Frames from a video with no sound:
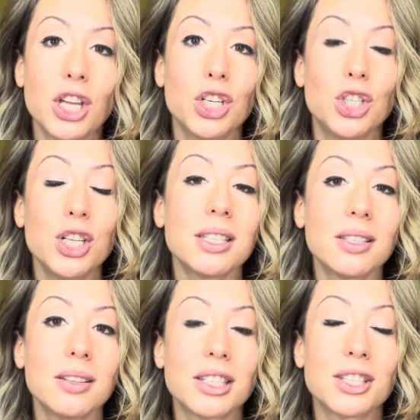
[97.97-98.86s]
just
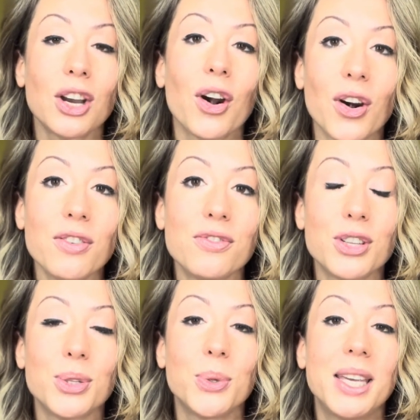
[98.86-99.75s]
serve
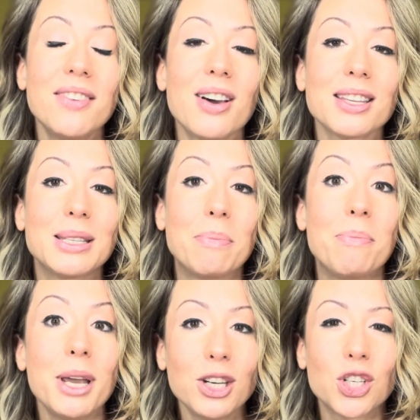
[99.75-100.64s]
to give us the
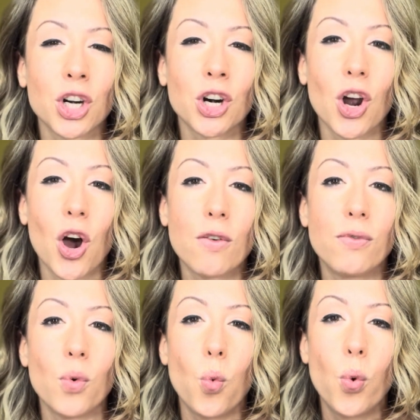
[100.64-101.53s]
picture of
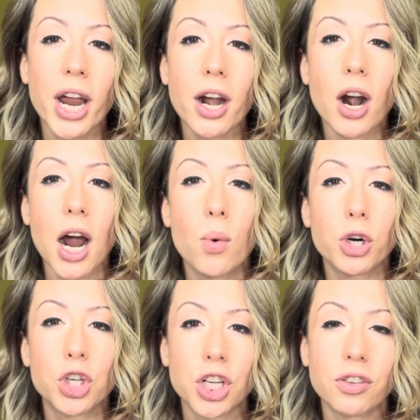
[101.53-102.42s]
where
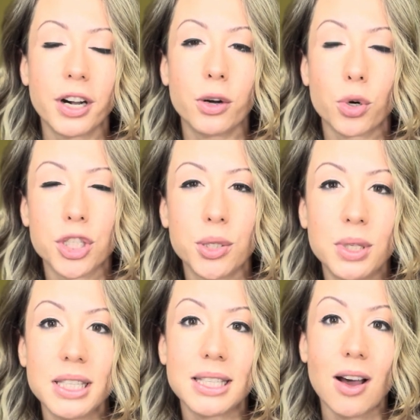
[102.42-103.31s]
our children or
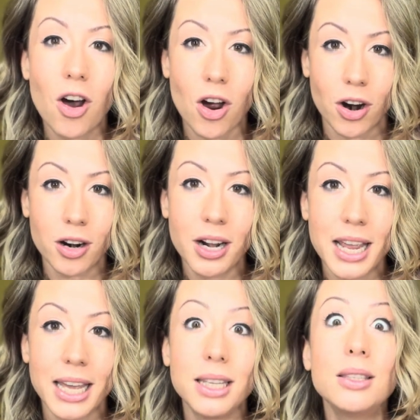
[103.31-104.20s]
students are
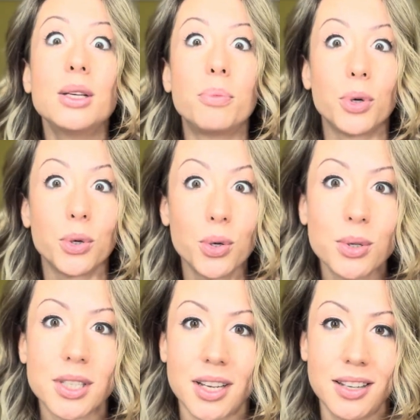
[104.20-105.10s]
in the
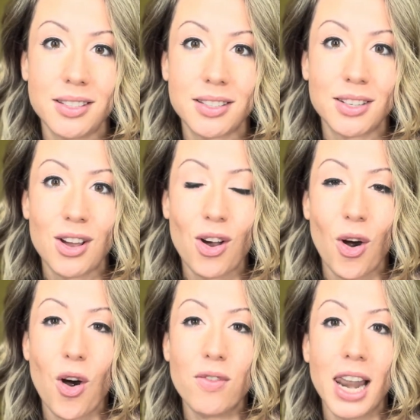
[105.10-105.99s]
process
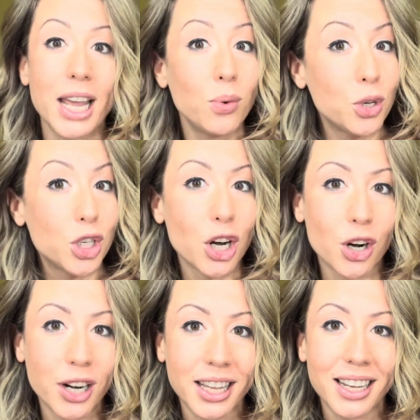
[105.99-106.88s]
of language
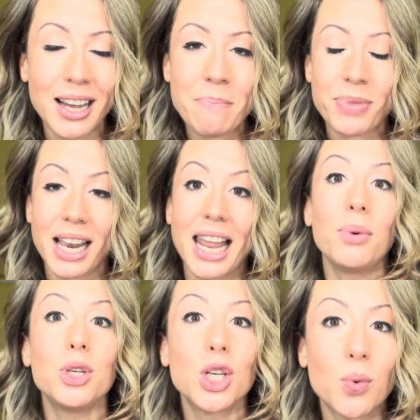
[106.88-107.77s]
learning,
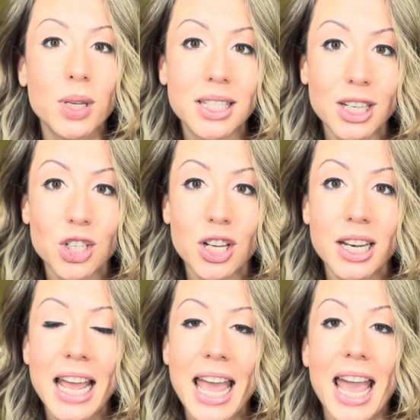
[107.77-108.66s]
language
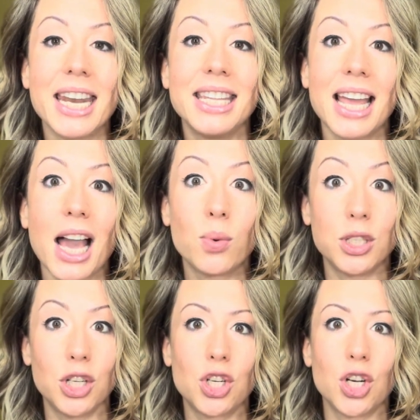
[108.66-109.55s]
acquisition, and the
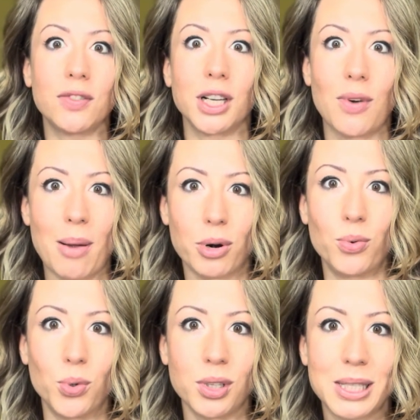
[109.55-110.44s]
acquisition of the grammar
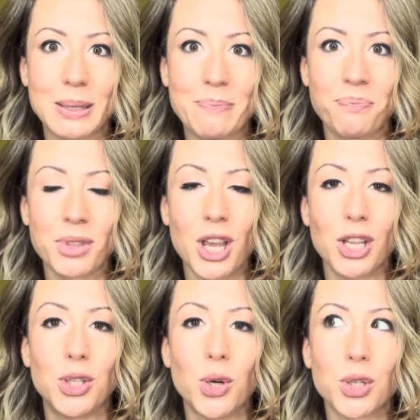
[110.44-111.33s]

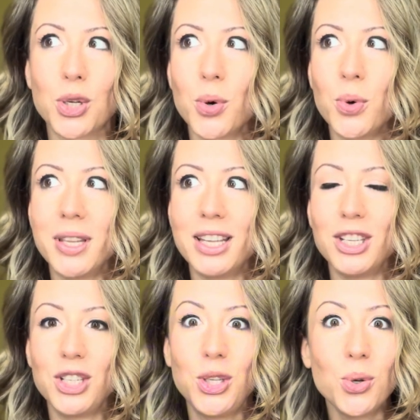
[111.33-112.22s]
rules. So
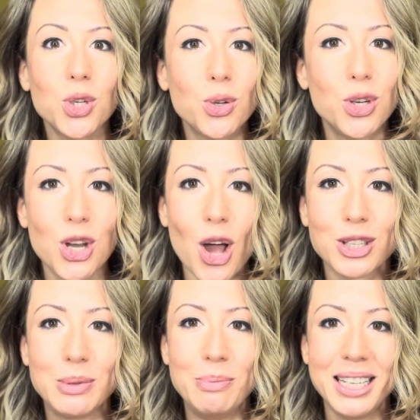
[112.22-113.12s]
you should
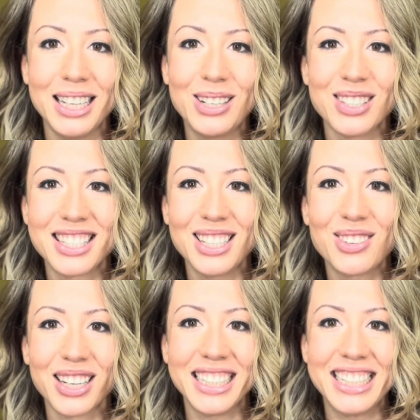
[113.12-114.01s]
not be
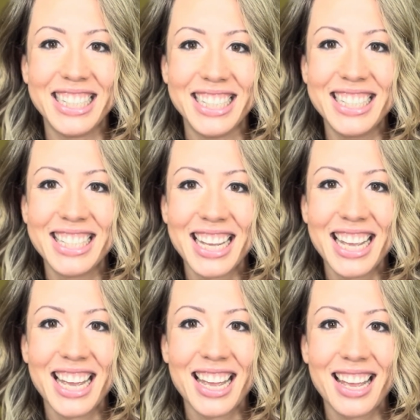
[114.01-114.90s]
considering these
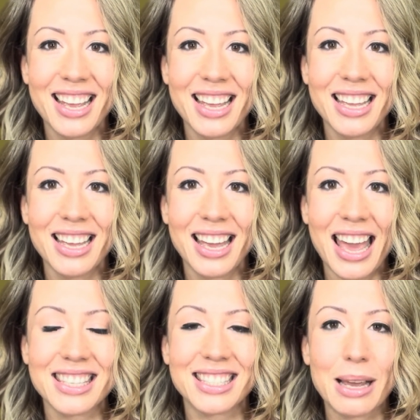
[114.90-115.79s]

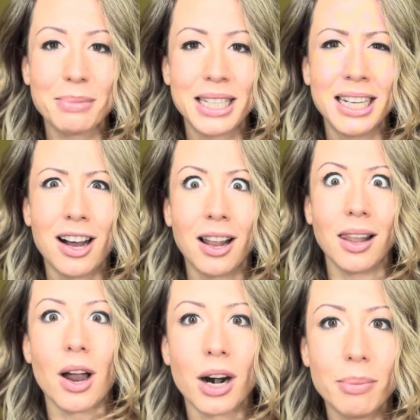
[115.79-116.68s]
as something
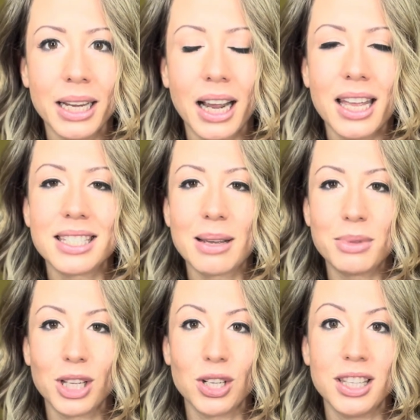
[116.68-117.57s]
alarming and
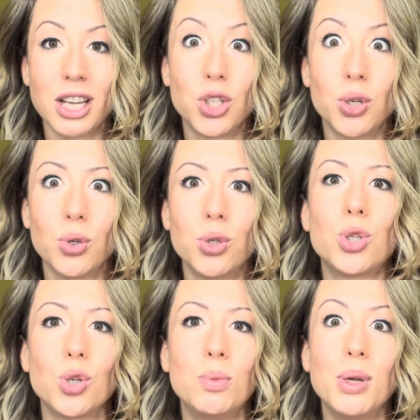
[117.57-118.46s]
something that you
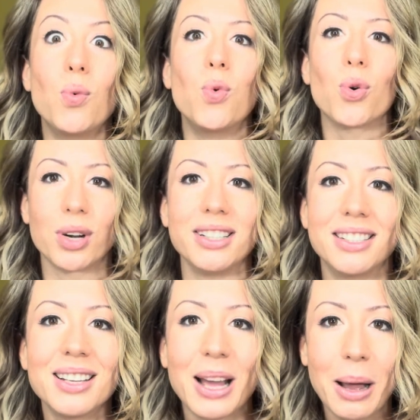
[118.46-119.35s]
should be worried
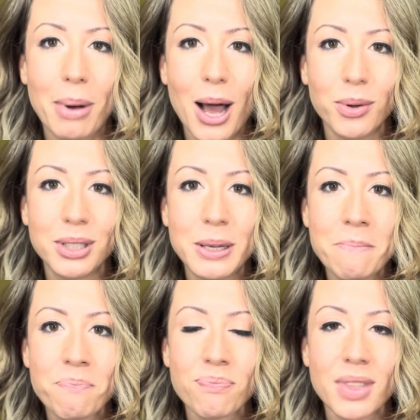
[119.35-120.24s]
about
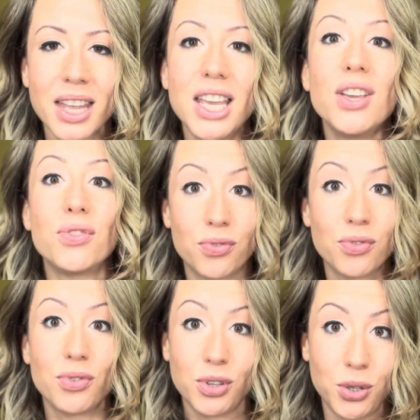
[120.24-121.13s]
if
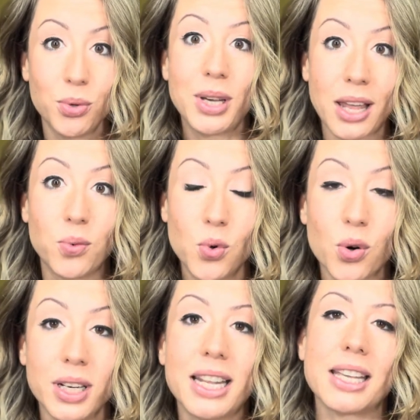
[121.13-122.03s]
you get
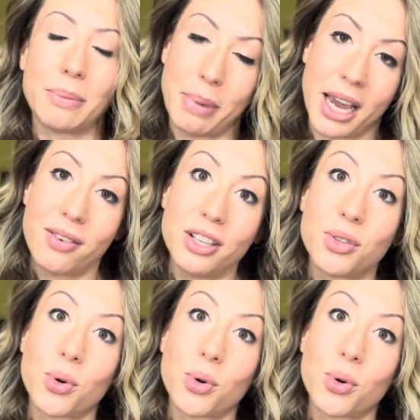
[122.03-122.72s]
worried as a parent